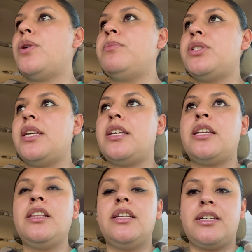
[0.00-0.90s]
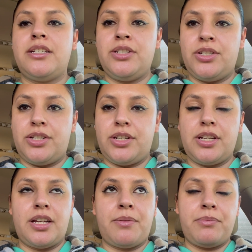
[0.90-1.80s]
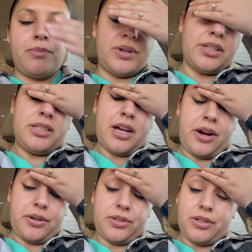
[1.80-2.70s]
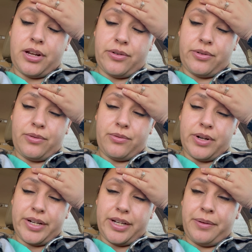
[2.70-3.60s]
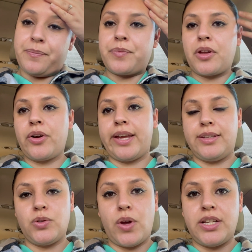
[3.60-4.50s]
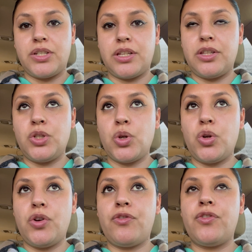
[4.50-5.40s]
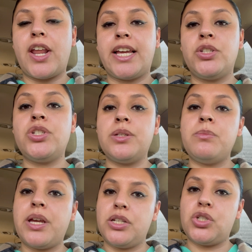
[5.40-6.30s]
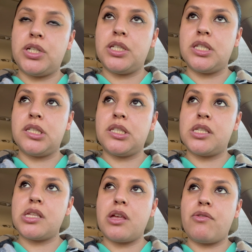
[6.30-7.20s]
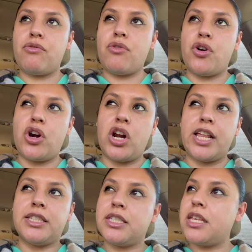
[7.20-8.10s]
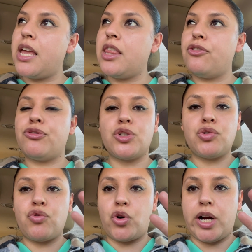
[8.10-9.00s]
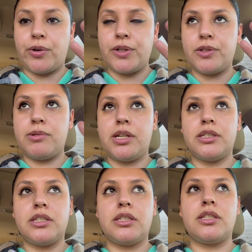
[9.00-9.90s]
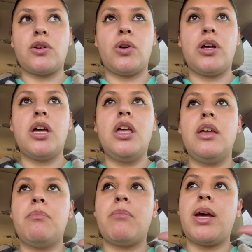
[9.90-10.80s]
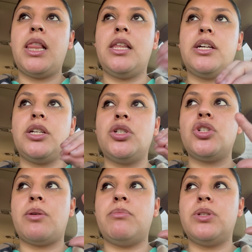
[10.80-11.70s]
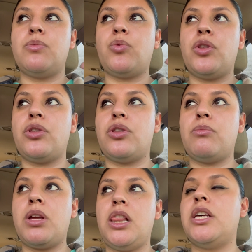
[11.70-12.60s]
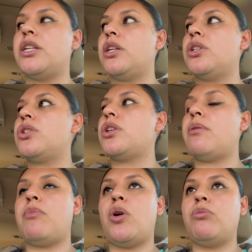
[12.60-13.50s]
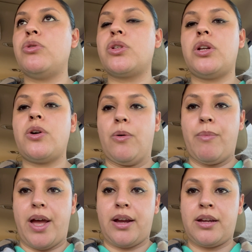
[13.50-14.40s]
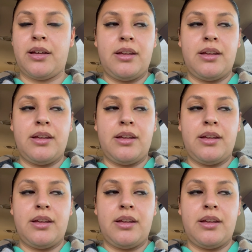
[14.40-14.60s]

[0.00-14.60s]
I'm taking a lunch and I'm really tired today. I don't know why. Okay, so I did the total of 19 patients for, let's say, the first 4 hours because it's my lunch. I'm done with my lunch. I'm almost gonna go back.